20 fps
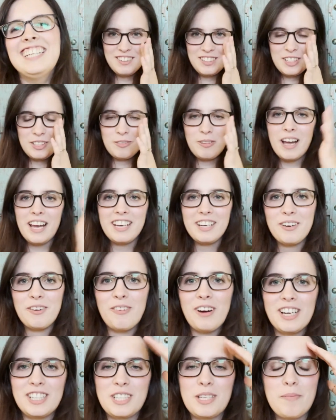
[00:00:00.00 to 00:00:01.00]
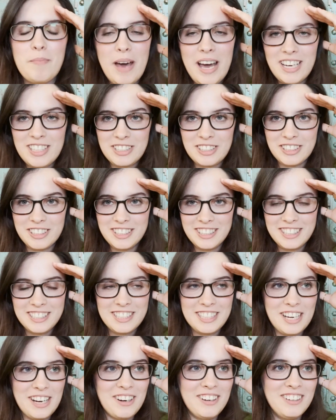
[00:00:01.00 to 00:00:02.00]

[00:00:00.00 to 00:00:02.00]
which is why I don't watch The Bachelor, so.